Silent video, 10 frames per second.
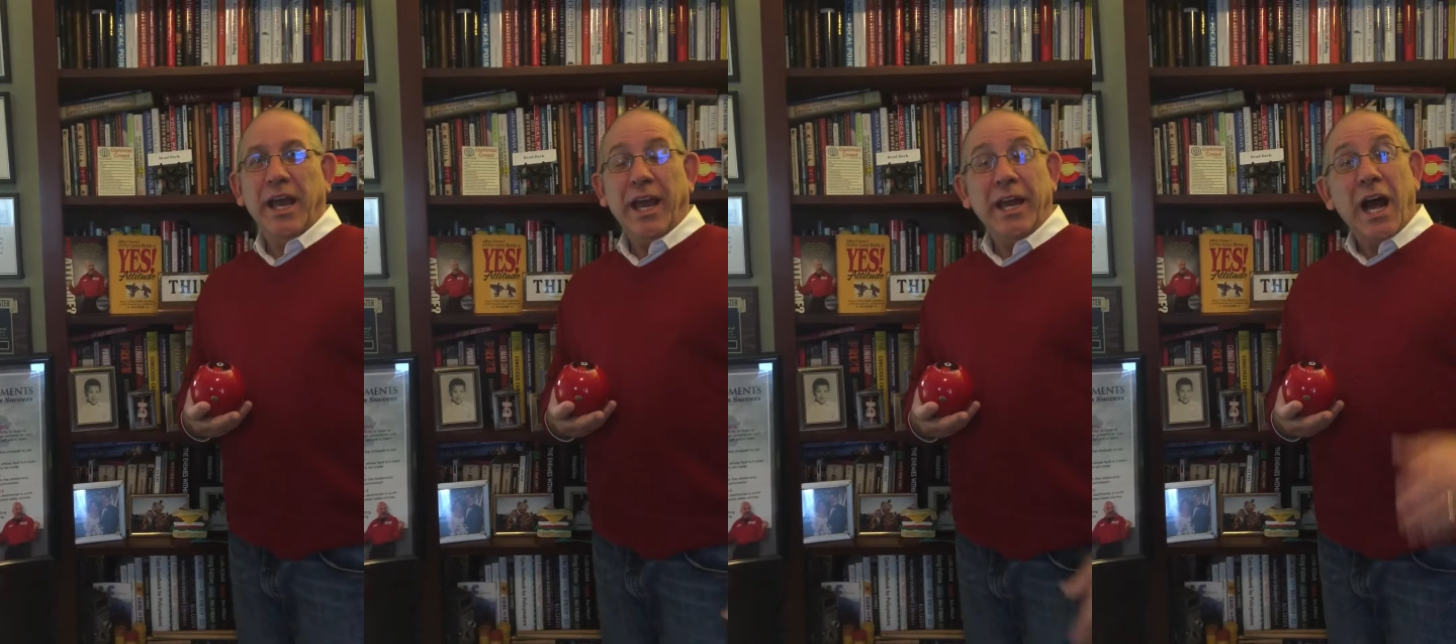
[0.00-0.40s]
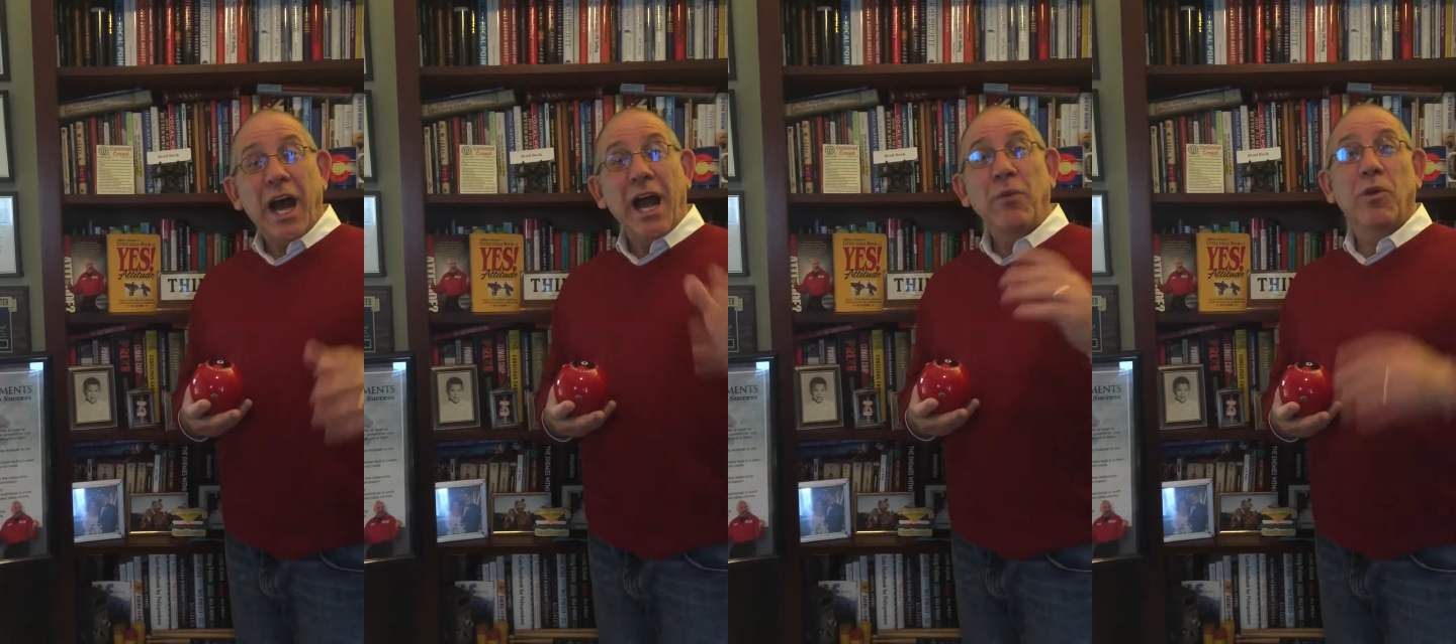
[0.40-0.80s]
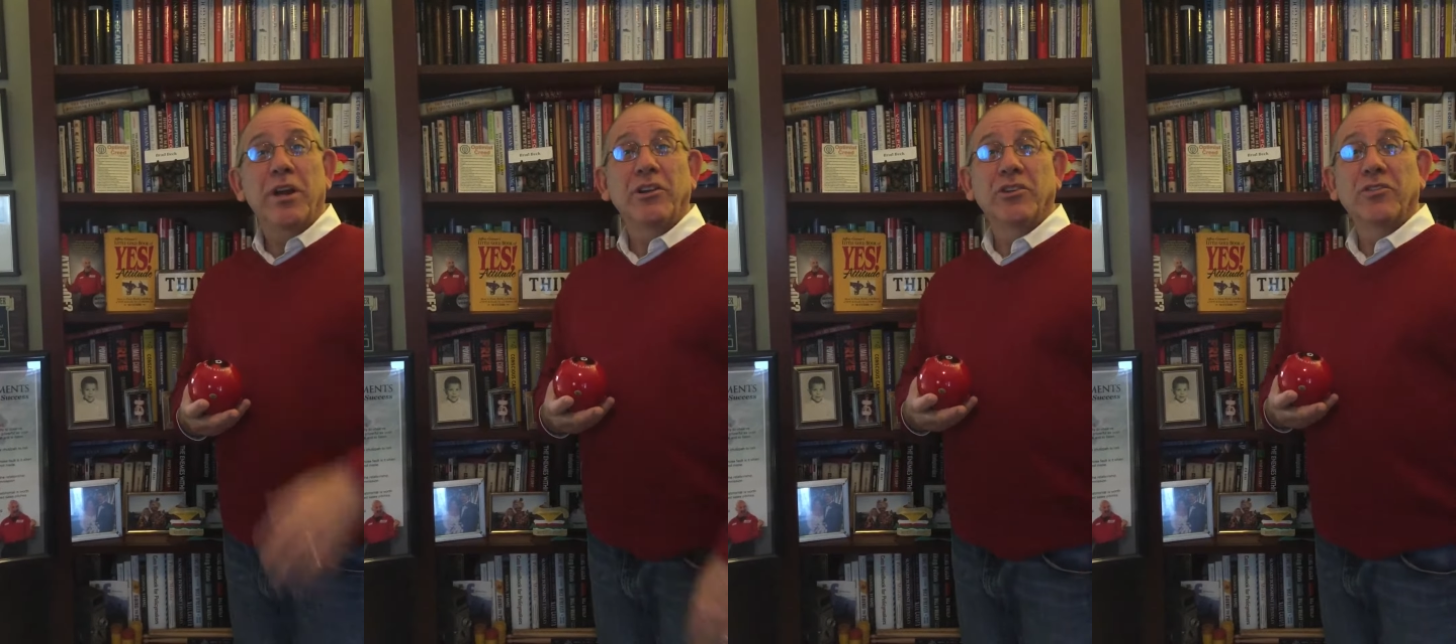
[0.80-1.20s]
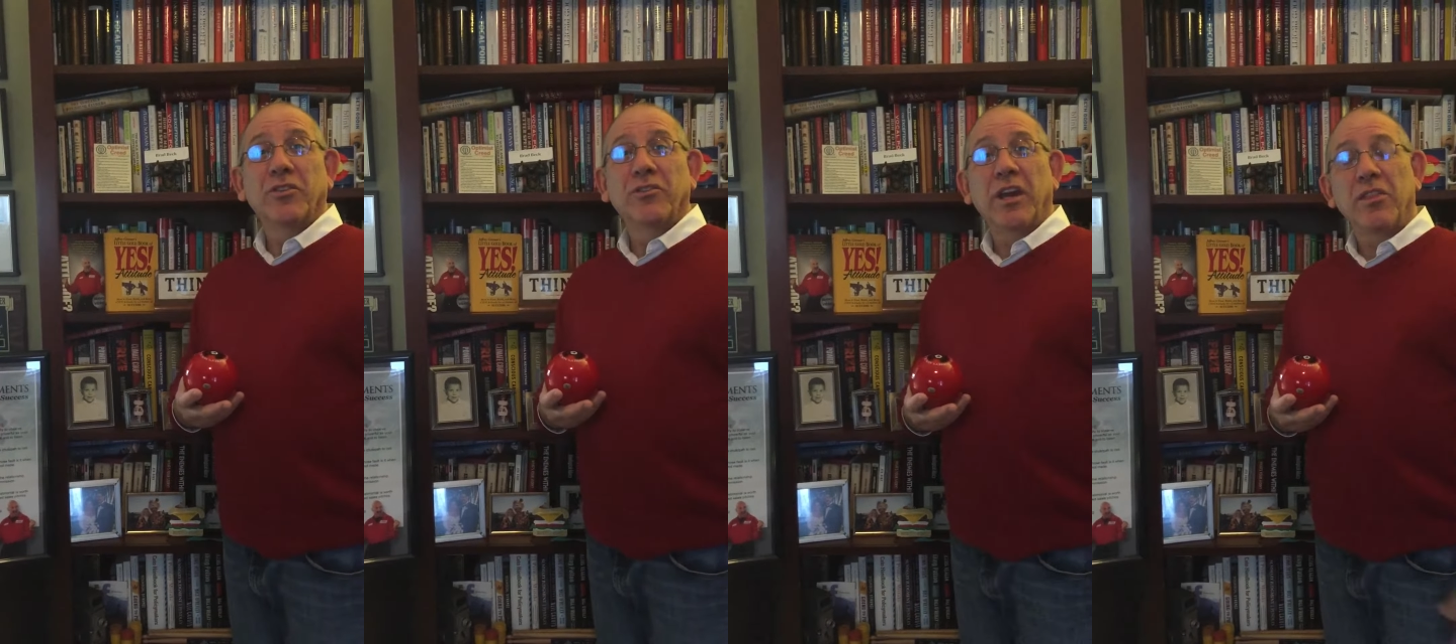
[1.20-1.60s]
And I wanted just
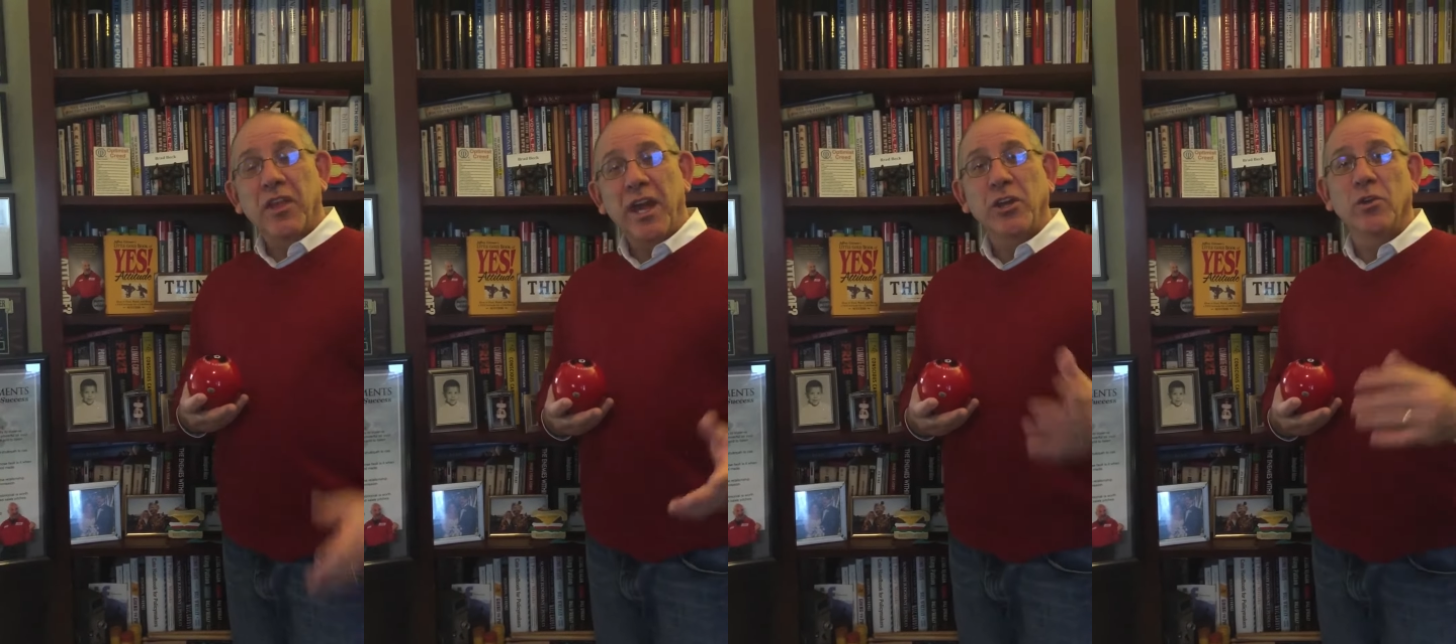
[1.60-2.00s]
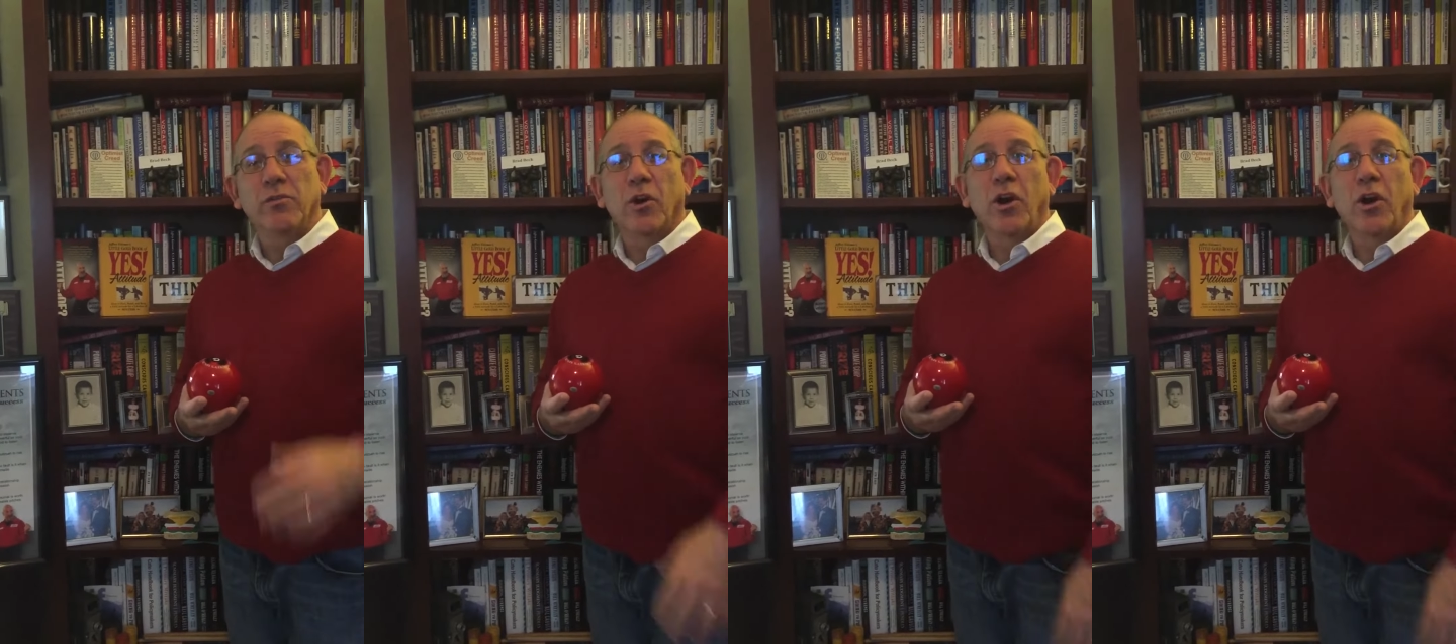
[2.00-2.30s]
to say thank you for